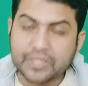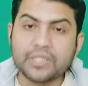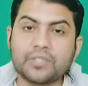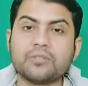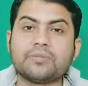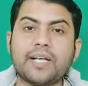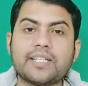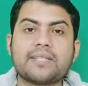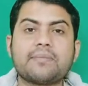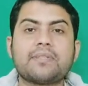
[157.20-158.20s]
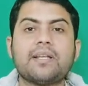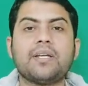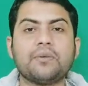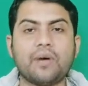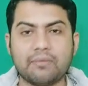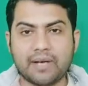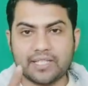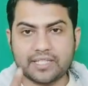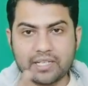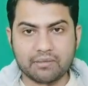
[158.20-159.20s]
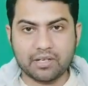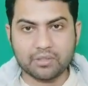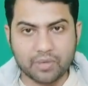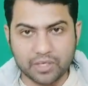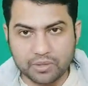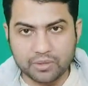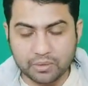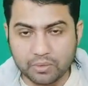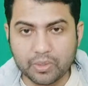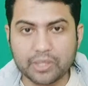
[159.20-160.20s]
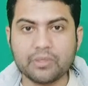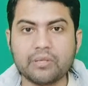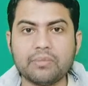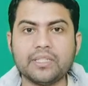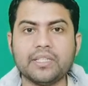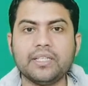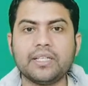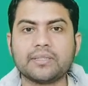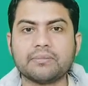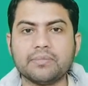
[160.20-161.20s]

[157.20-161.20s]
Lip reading: So first, you have asked about when will be the